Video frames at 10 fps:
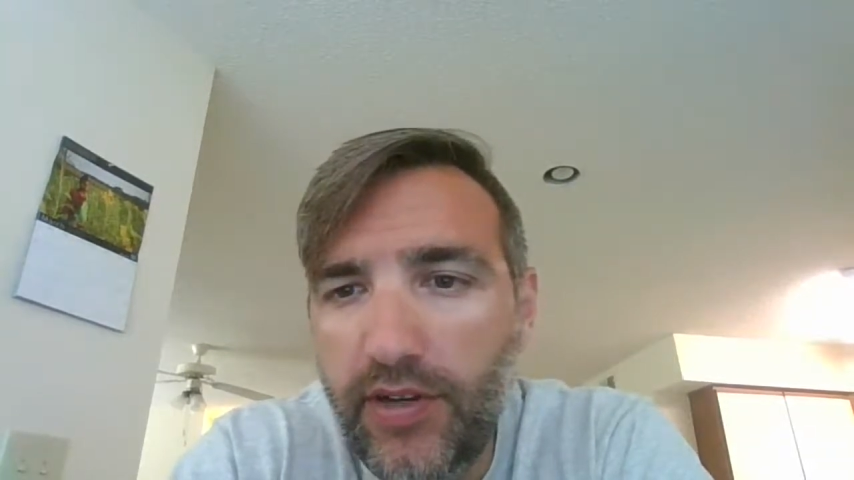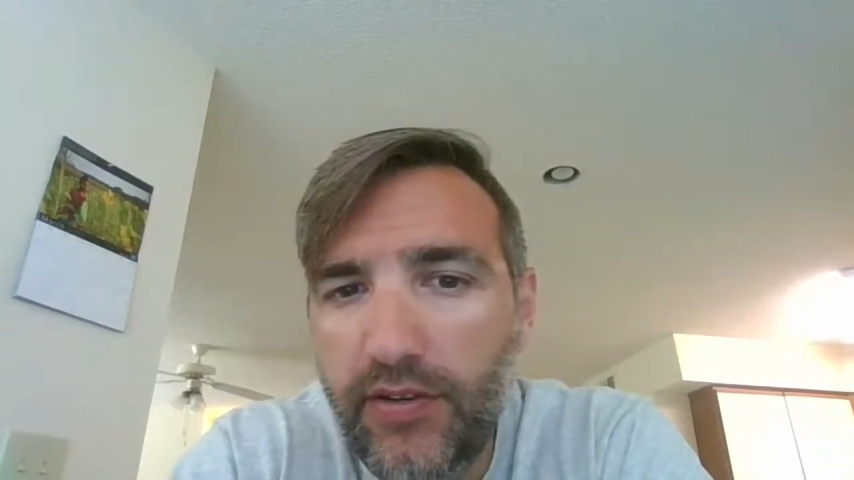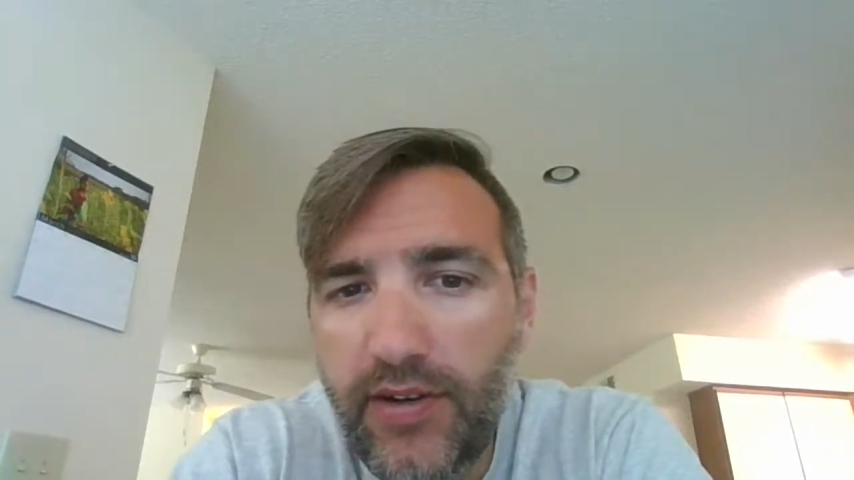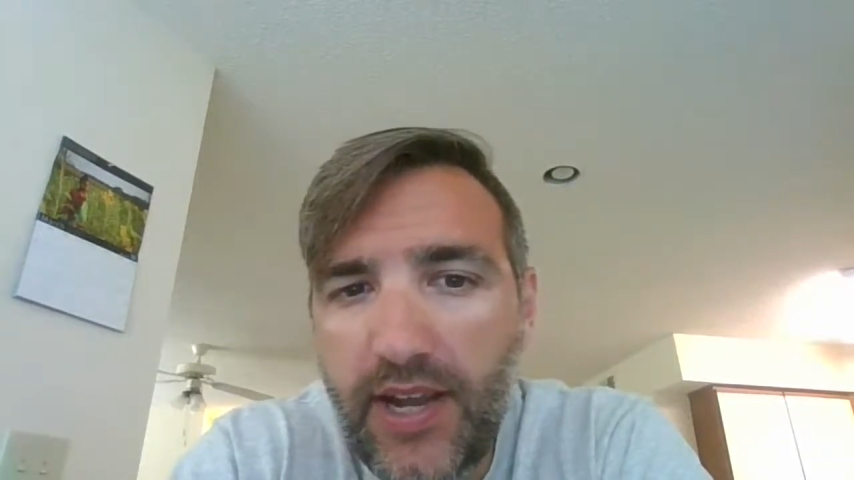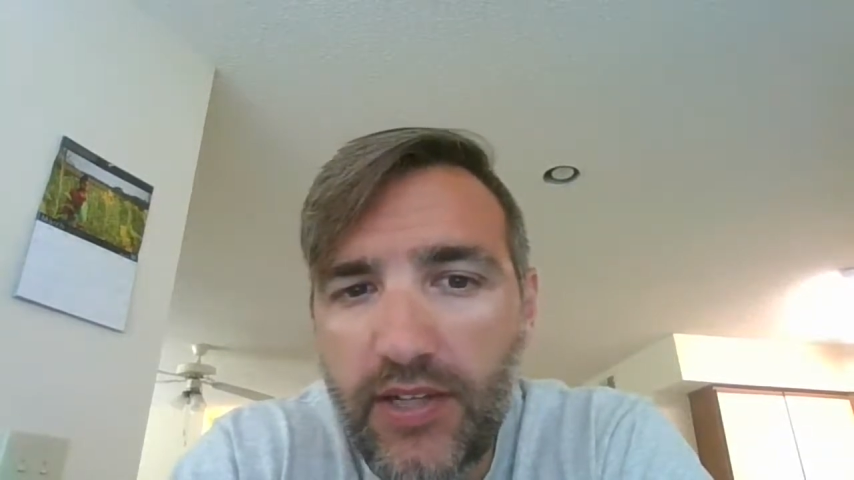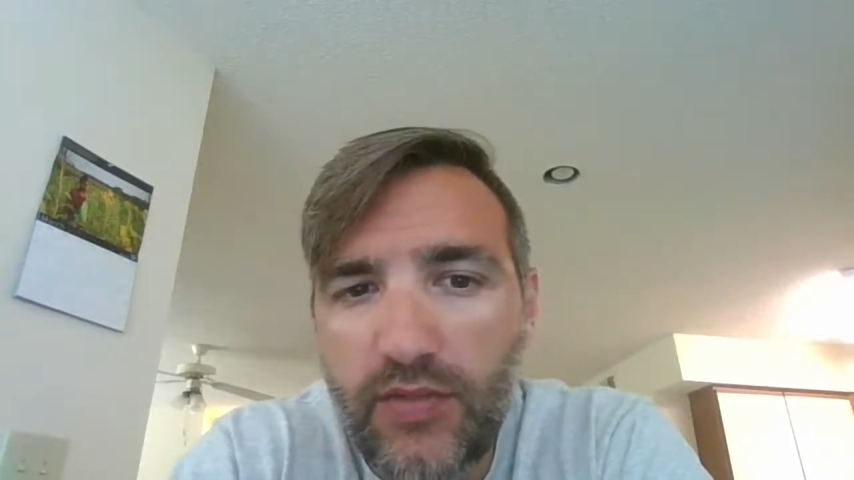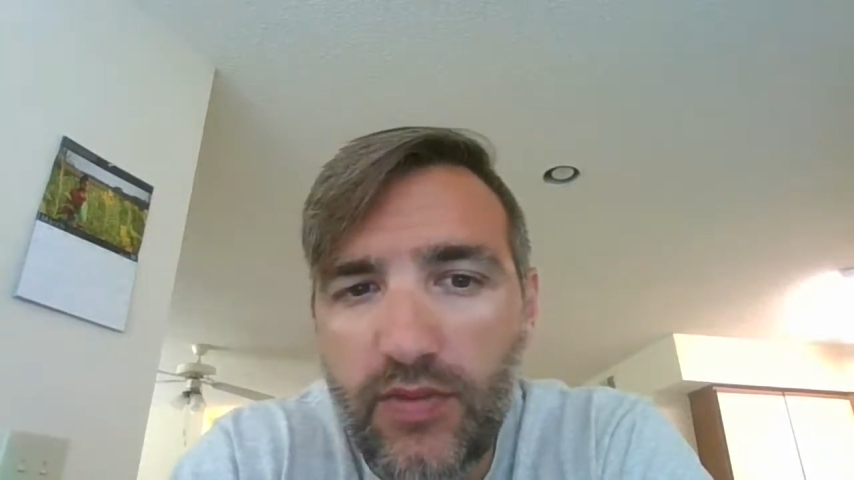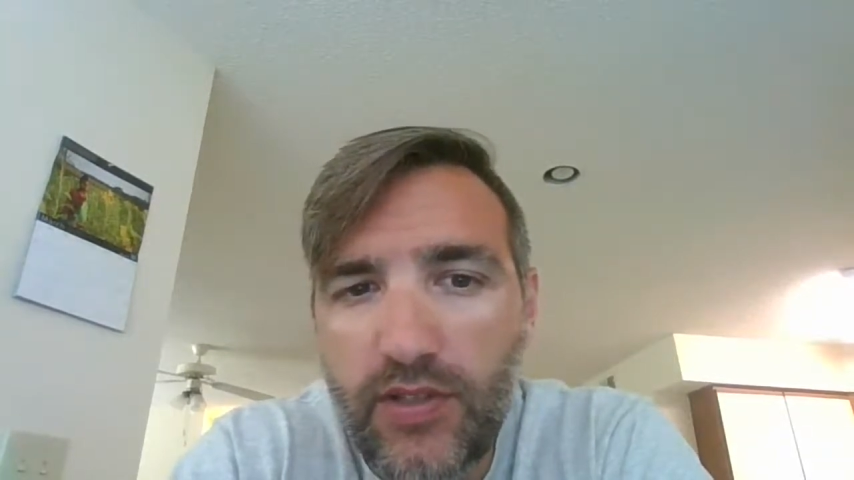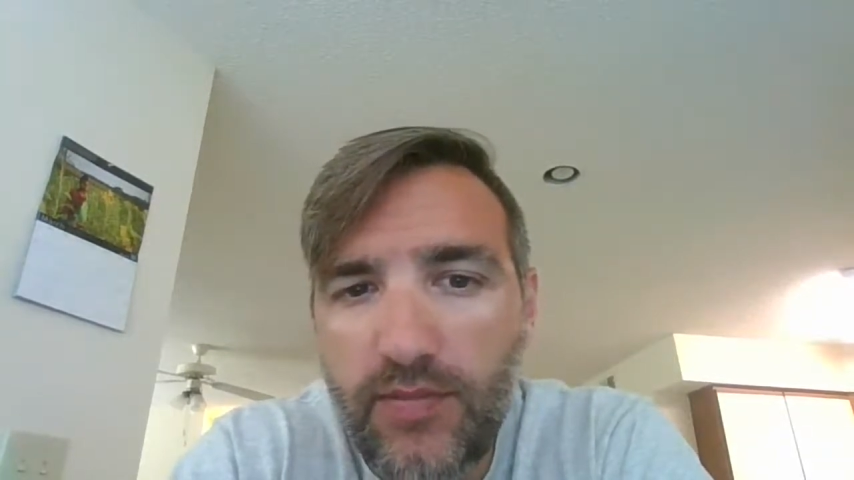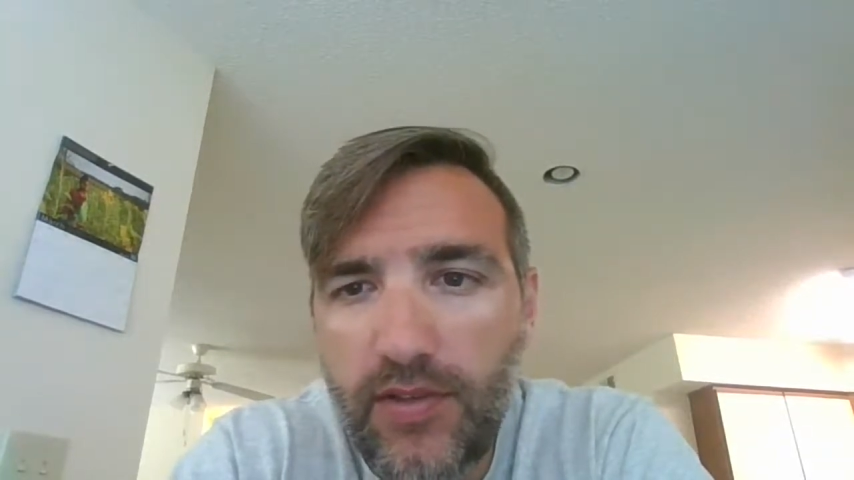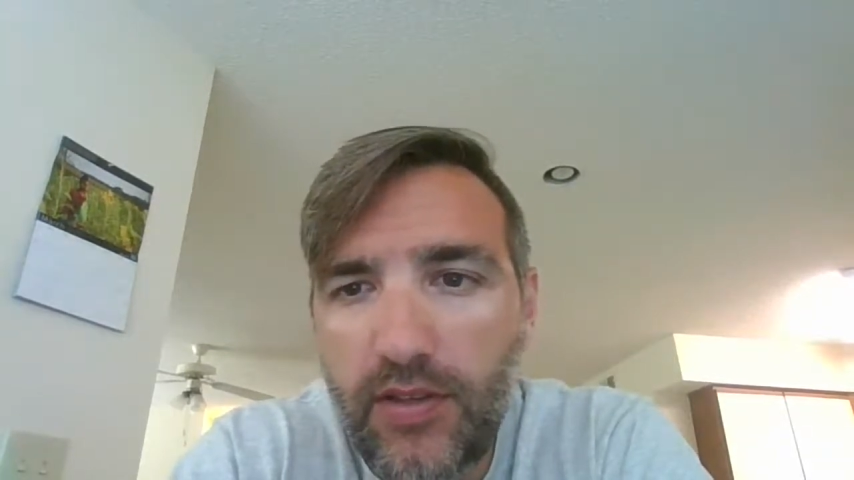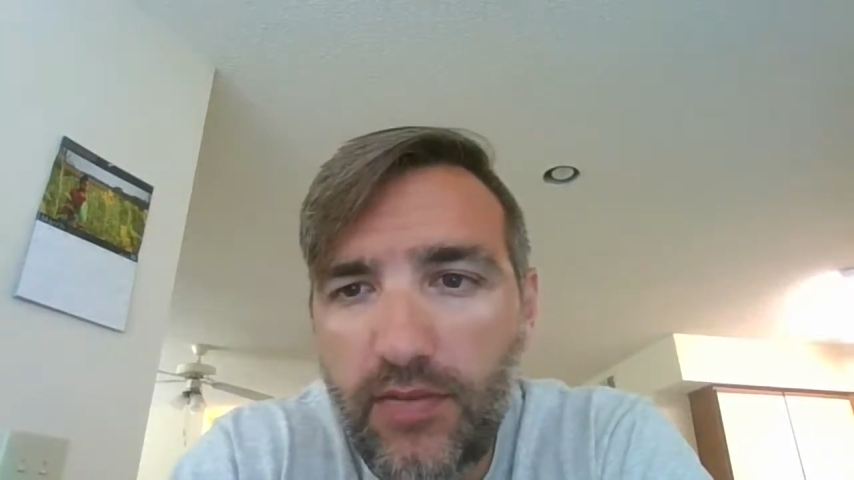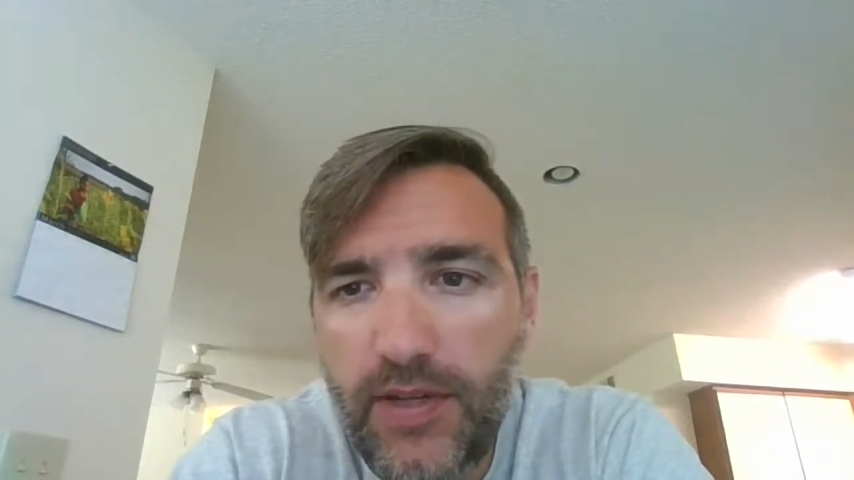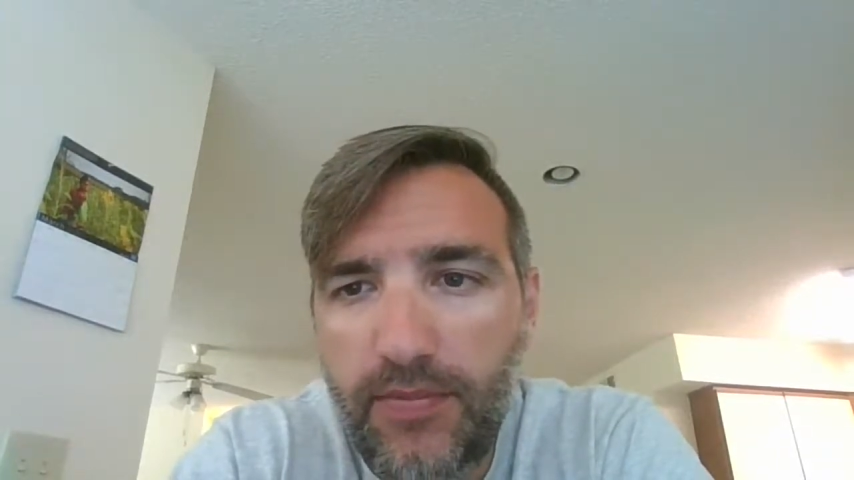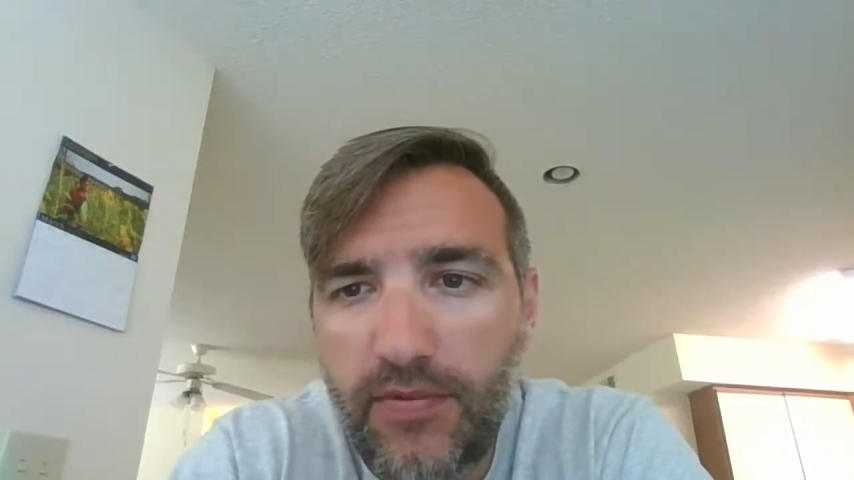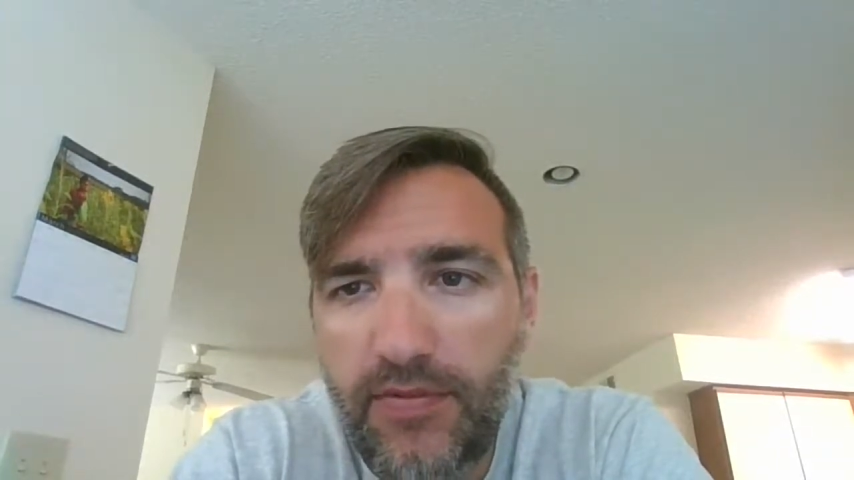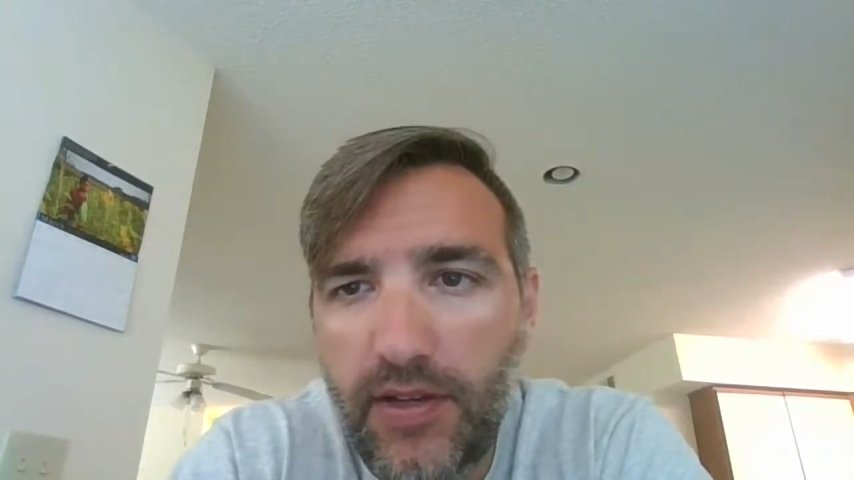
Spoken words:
interaction with some of the people.